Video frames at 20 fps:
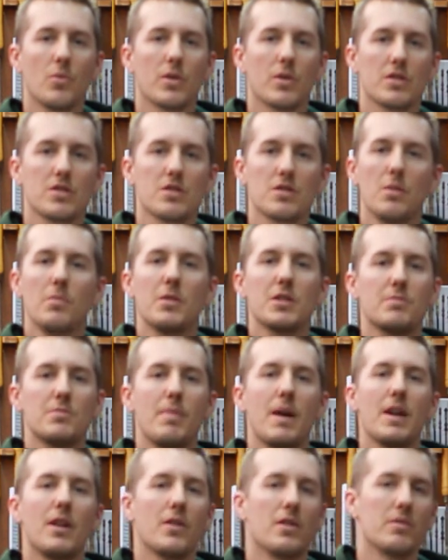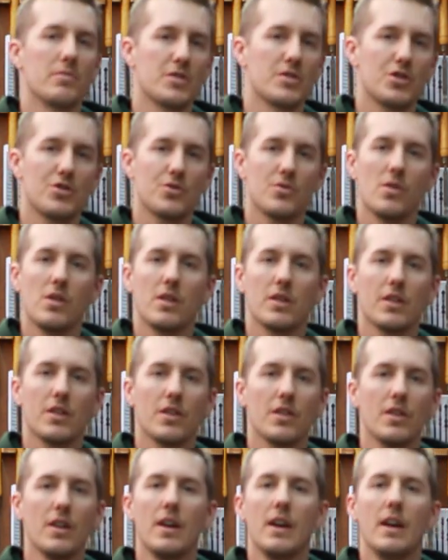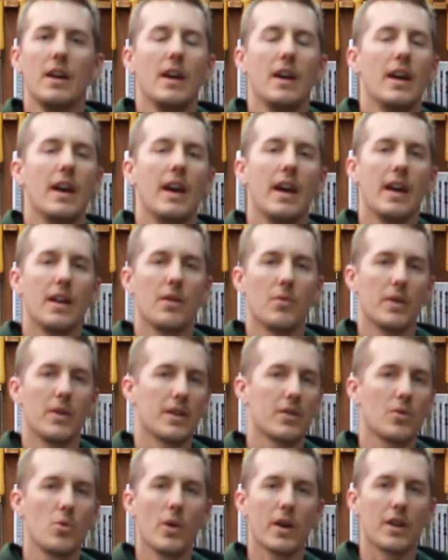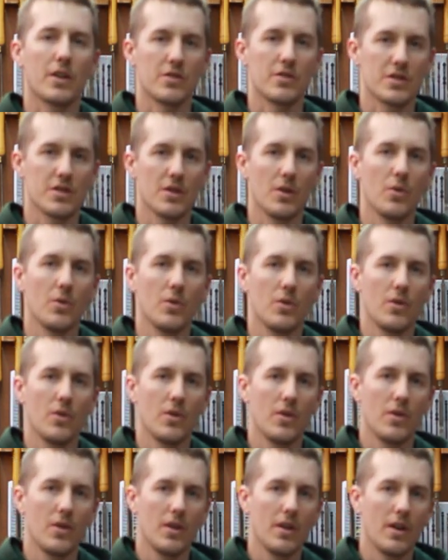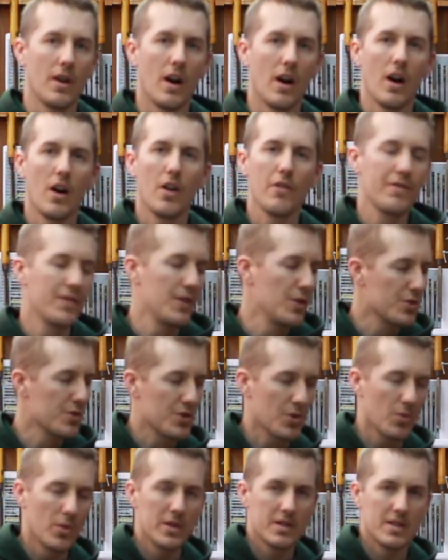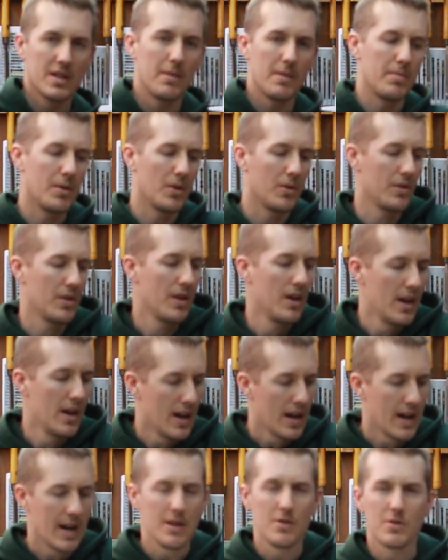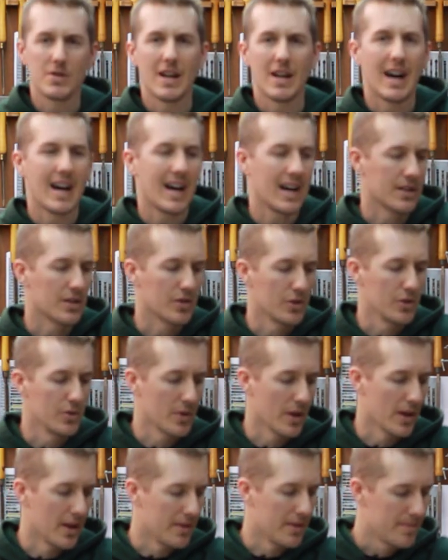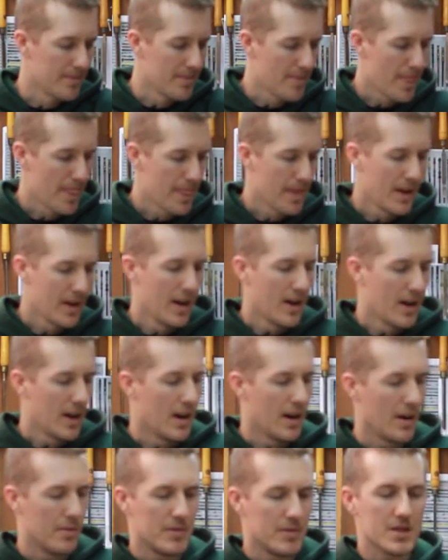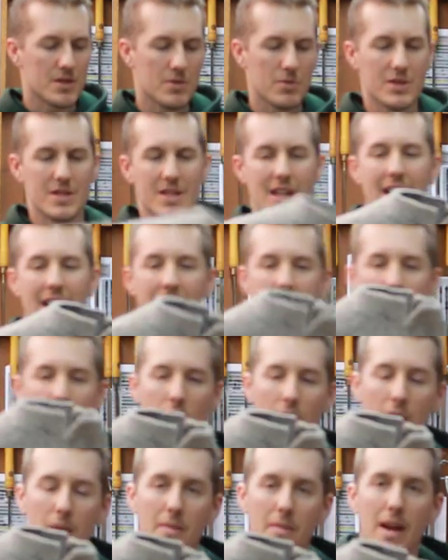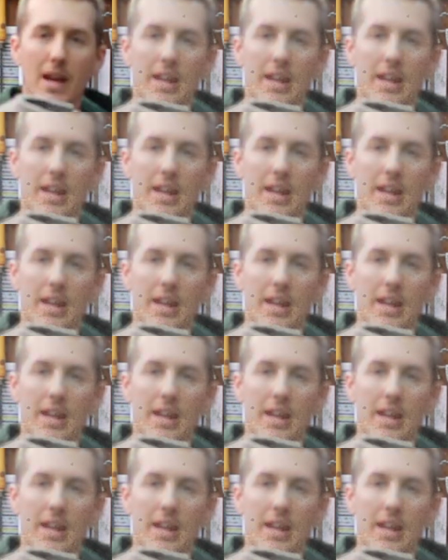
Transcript: gun worked so much better. It was stronger and it went quicker. So all future ones I built, I used a hot glue gun. Um, this was the next one I